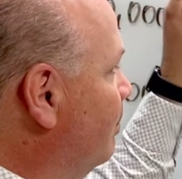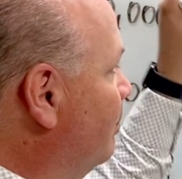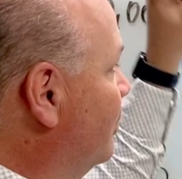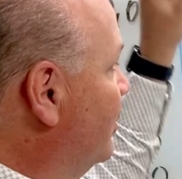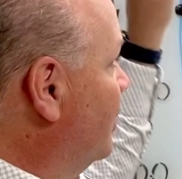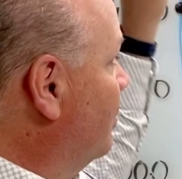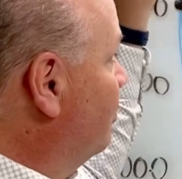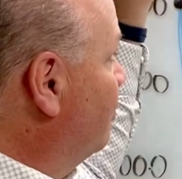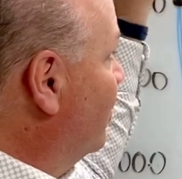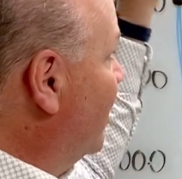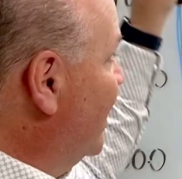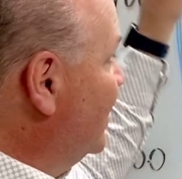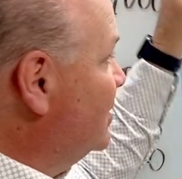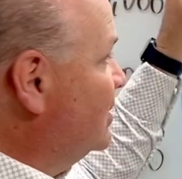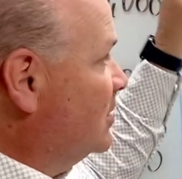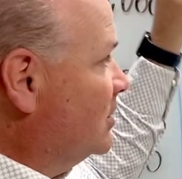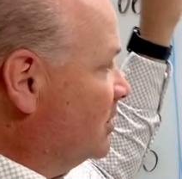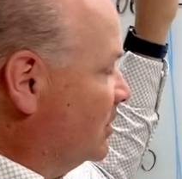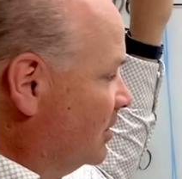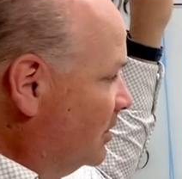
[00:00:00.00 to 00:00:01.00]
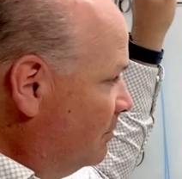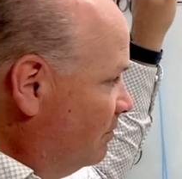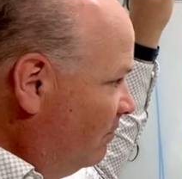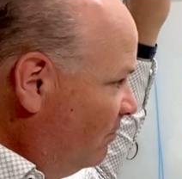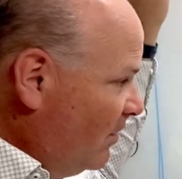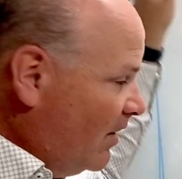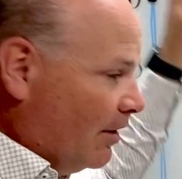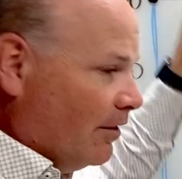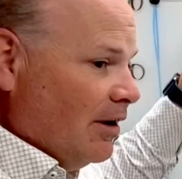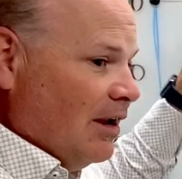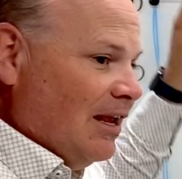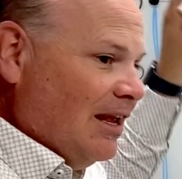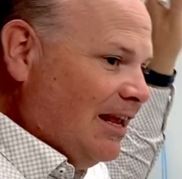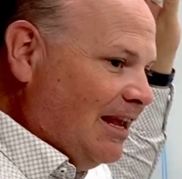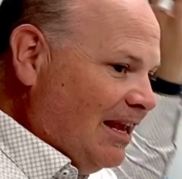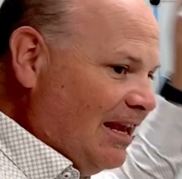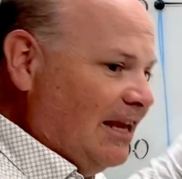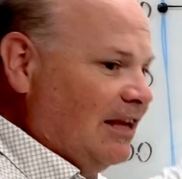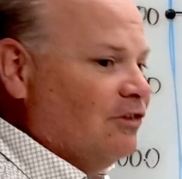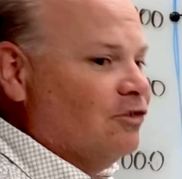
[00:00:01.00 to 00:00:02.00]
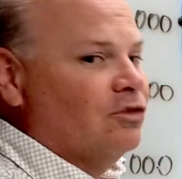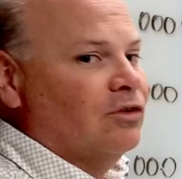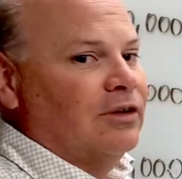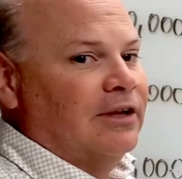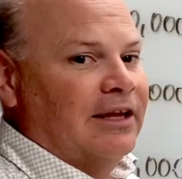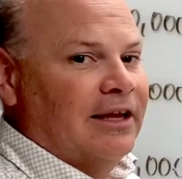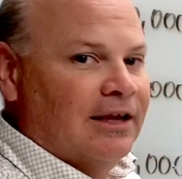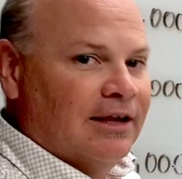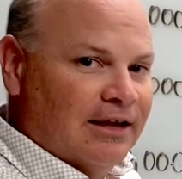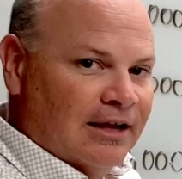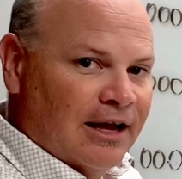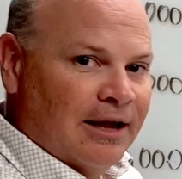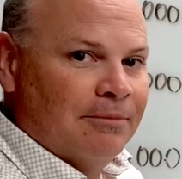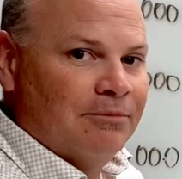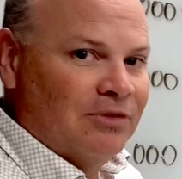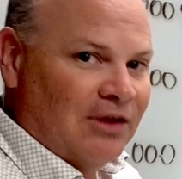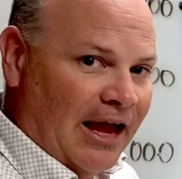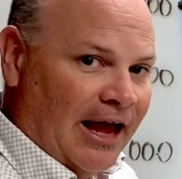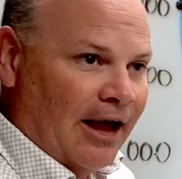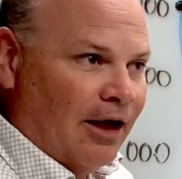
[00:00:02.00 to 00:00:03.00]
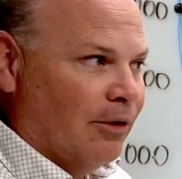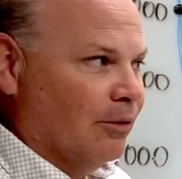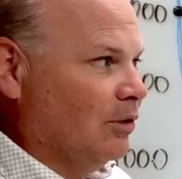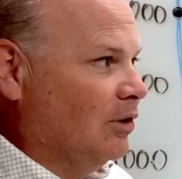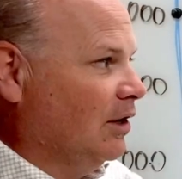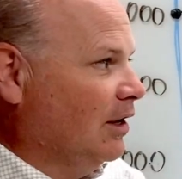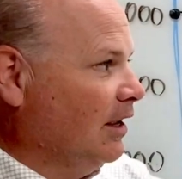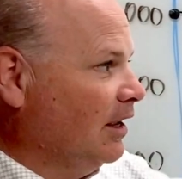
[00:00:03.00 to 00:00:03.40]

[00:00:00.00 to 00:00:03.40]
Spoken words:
the prices could very easily come down